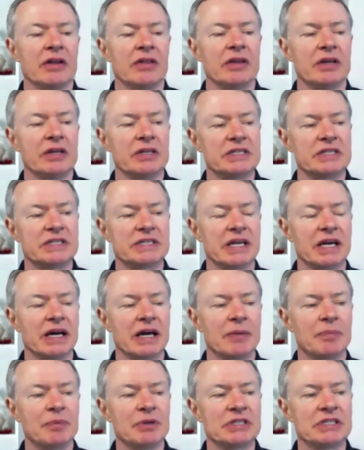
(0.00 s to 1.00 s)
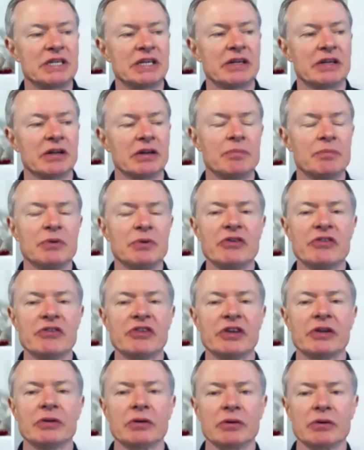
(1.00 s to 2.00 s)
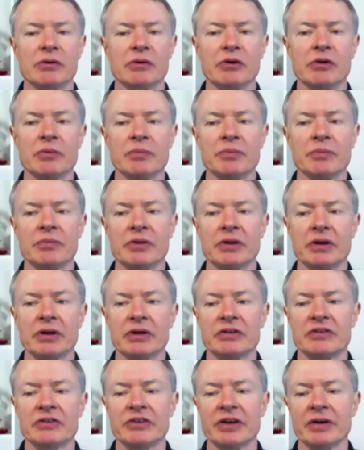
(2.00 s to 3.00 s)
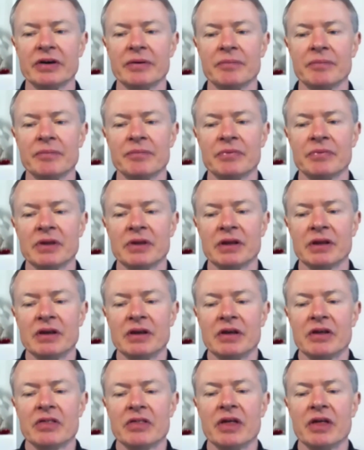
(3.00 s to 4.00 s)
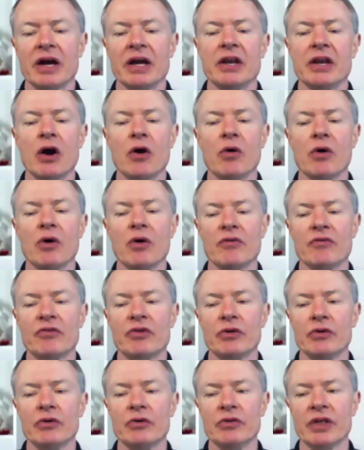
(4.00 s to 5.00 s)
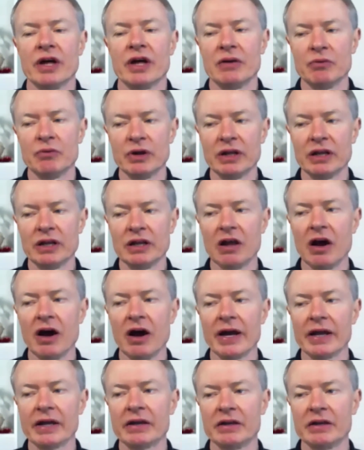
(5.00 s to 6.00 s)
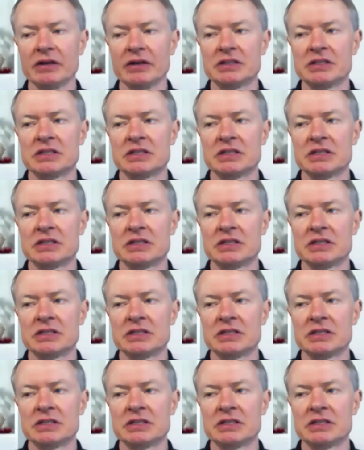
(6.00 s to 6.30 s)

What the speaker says: there's a particular musical group that they know of who they really like. And